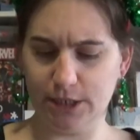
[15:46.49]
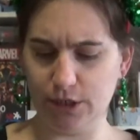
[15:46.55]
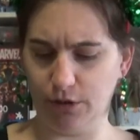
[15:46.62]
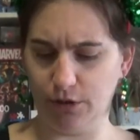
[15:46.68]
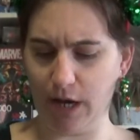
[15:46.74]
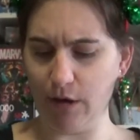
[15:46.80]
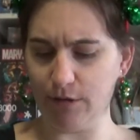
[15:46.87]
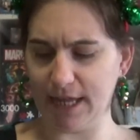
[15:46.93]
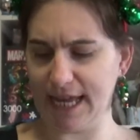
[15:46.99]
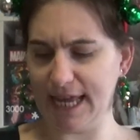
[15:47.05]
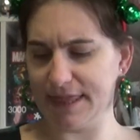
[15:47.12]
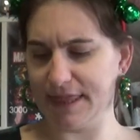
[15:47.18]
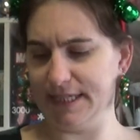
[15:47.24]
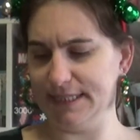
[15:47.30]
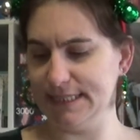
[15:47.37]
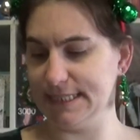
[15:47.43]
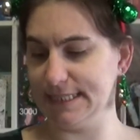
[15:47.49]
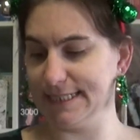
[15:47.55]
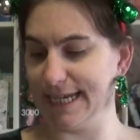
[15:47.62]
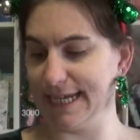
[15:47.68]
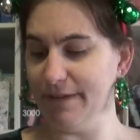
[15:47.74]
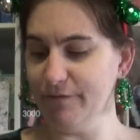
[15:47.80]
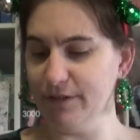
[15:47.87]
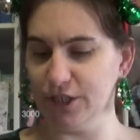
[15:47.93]
So now they have this
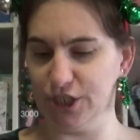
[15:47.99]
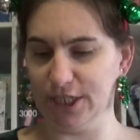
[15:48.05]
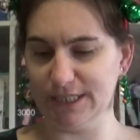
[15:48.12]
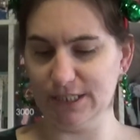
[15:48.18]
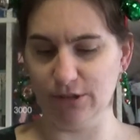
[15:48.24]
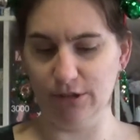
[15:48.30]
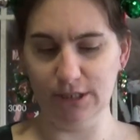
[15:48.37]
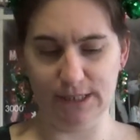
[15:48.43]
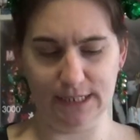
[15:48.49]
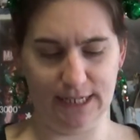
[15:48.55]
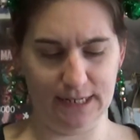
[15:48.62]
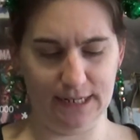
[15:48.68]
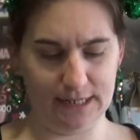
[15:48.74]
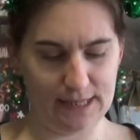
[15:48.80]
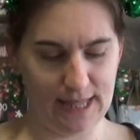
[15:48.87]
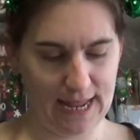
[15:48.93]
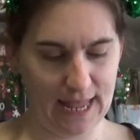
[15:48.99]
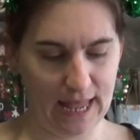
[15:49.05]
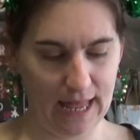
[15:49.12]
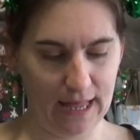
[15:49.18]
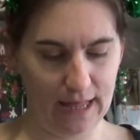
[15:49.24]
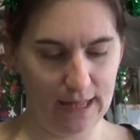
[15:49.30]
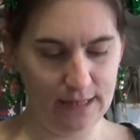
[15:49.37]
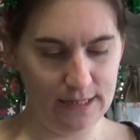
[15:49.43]
Trefl jigsaws, and they
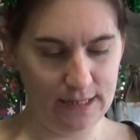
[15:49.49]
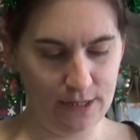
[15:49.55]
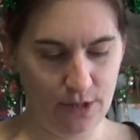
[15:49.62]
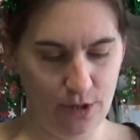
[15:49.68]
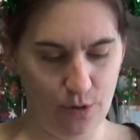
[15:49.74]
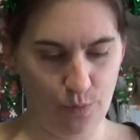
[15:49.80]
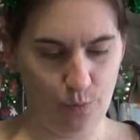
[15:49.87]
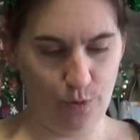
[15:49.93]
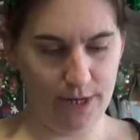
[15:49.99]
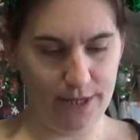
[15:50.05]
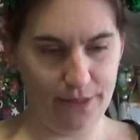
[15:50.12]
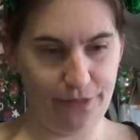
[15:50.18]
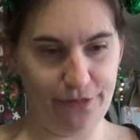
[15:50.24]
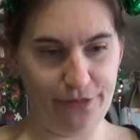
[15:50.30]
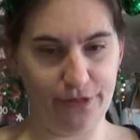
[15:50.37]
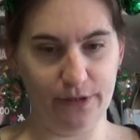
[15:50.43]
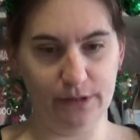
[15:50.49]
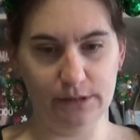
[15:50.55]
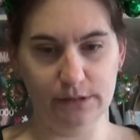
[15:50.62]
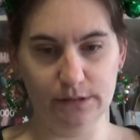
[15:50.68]
are with.